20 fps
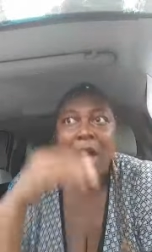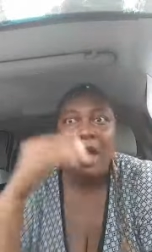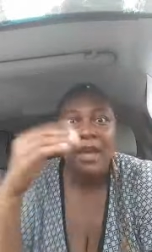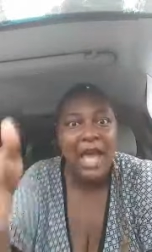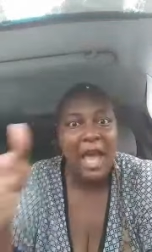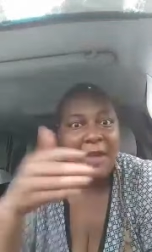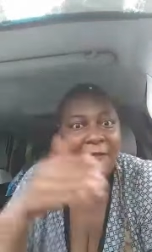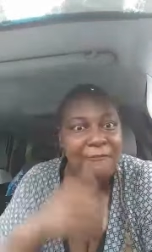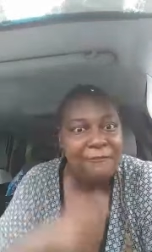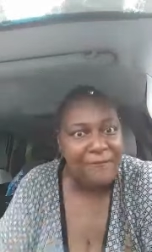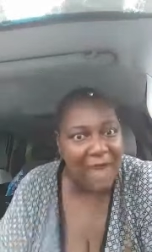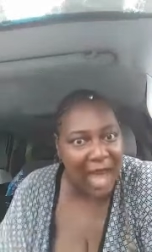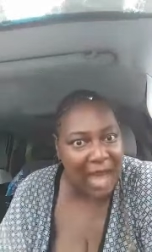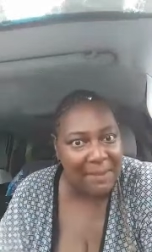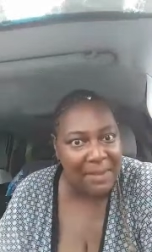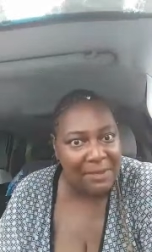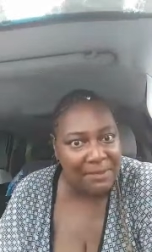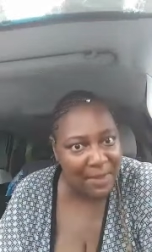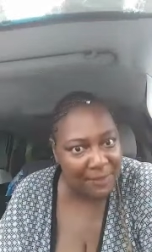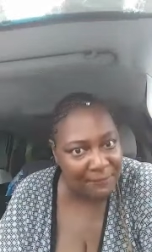Get
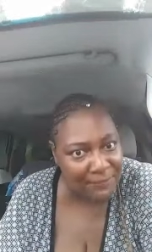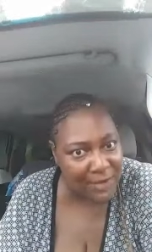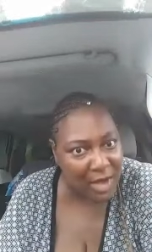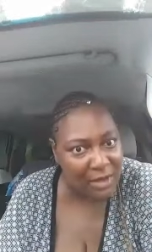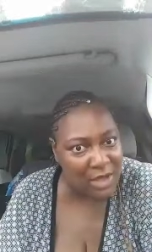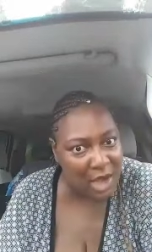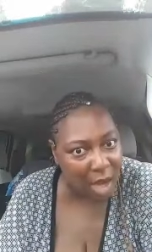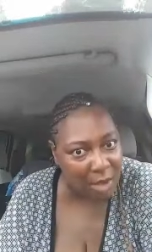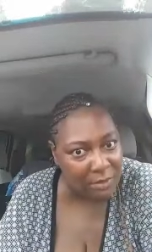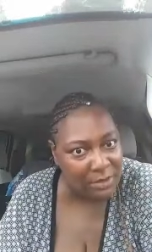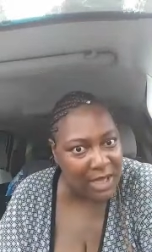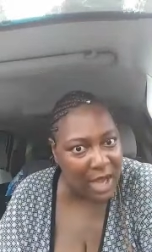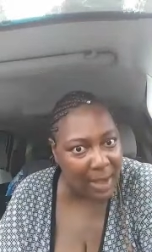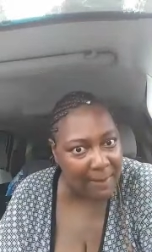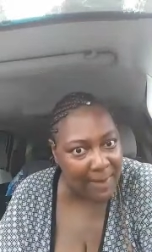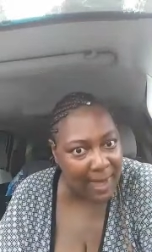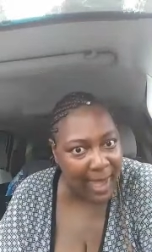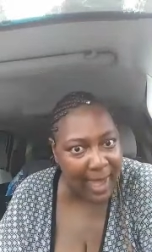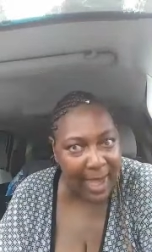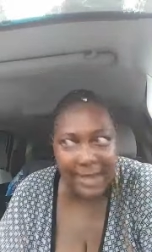famous before your
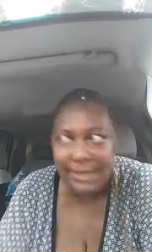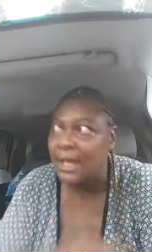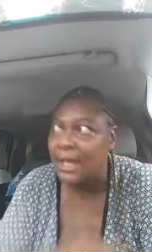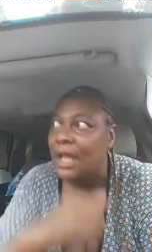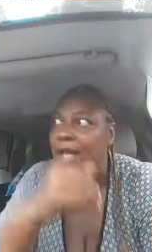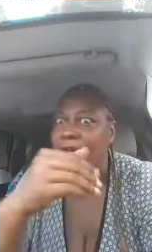dumbass.